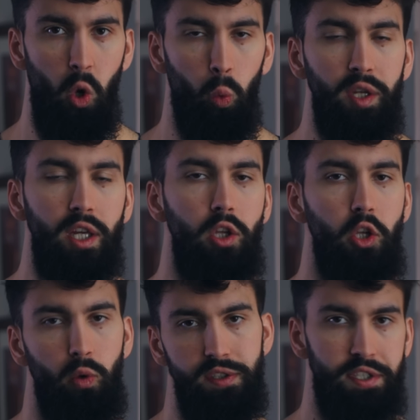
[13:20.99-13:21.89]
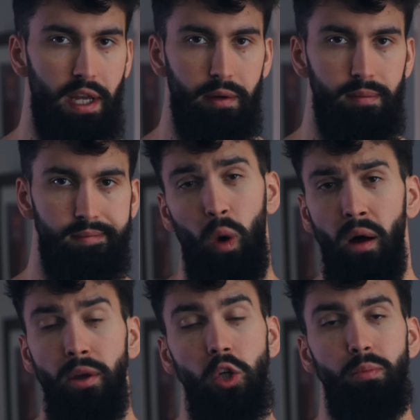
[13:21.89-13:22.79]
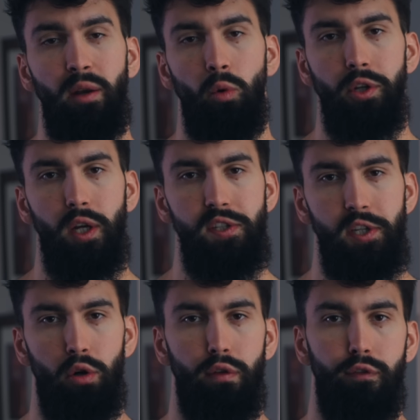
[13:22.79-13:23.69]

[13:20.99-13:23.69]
What can you do instead? Well, you might want to consider